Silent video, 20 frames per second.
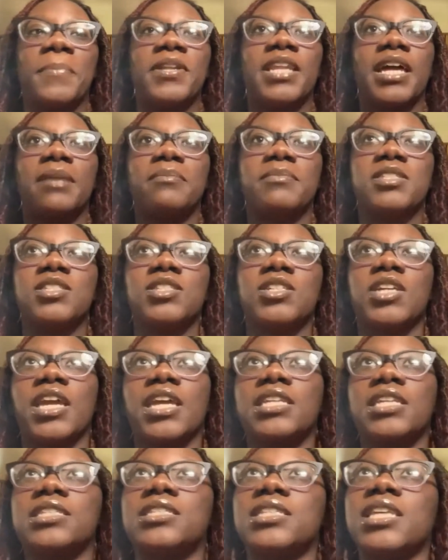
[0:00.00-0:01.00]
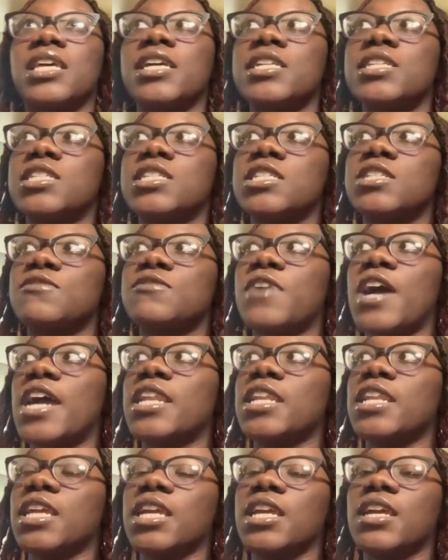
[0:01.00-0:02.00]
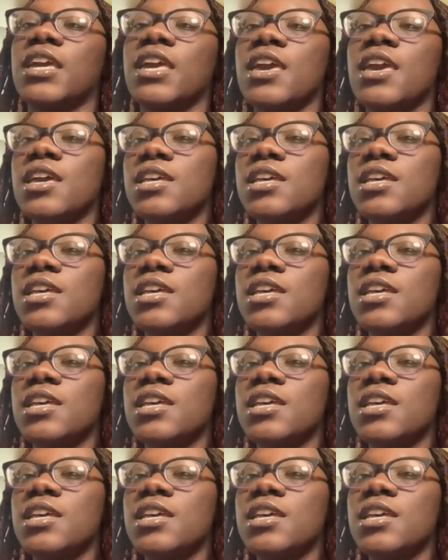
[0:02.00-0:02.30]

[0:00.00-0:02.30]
But like Mr. Geddis said, just finding